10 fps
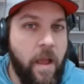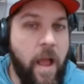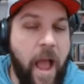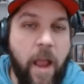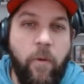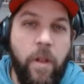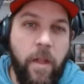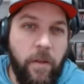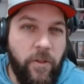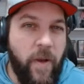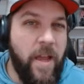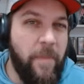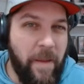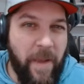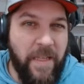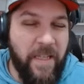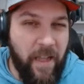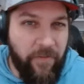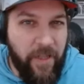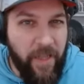I will try to make
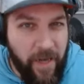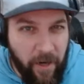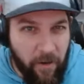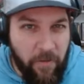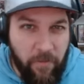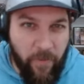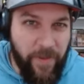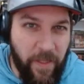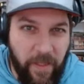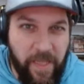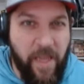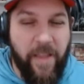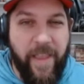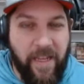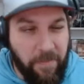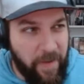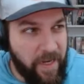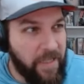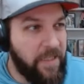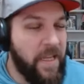myself clear within the uh, next
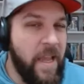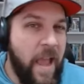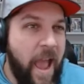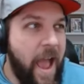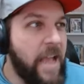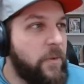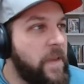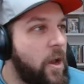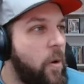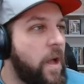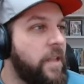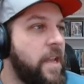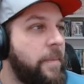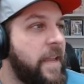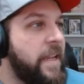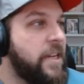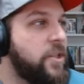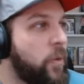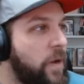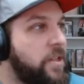minutes as we go on the update. I
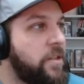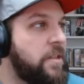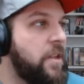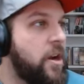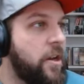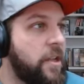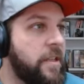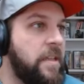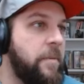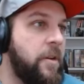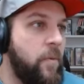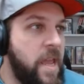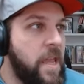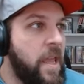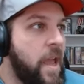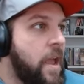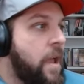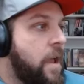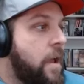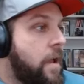just wanted to start on the team of the week.
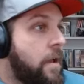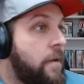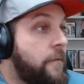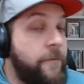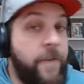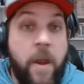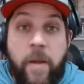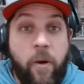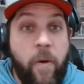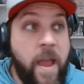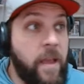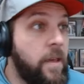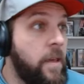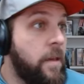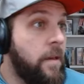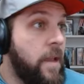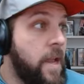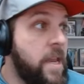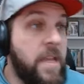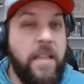Very quick.
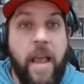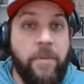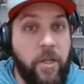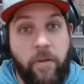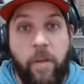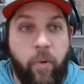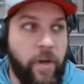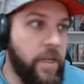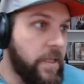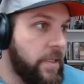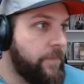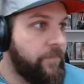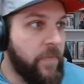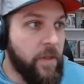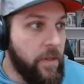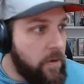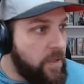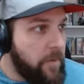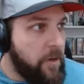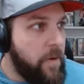It is absolutely pointless. New
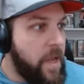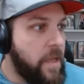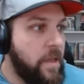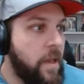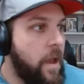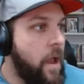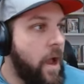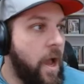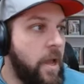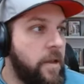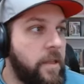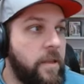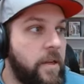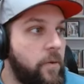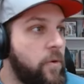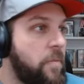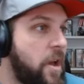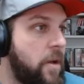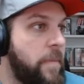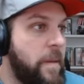team of the week. Uh, you get
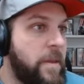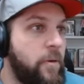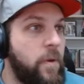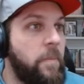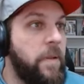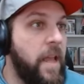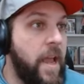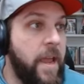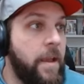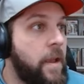Donnarumma. Maybe you will play.